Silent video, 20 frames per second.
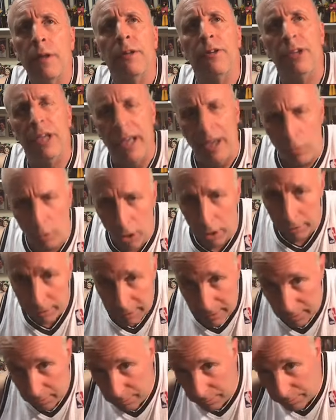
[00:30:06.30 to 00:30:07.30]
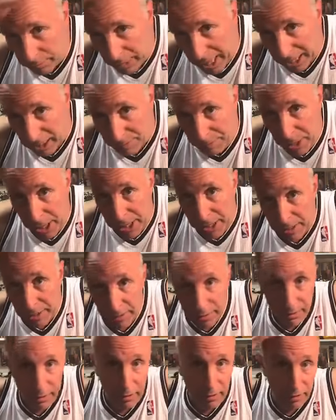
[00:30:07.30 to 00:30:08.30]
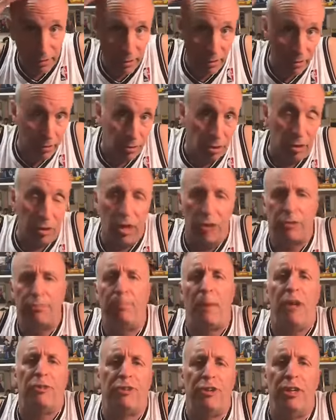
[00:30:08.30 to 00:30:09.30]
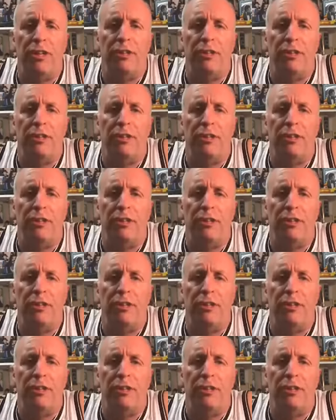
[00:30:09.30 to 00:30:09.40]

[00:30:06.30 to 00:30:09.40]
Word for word: Yeah, well, like me. So it's basically...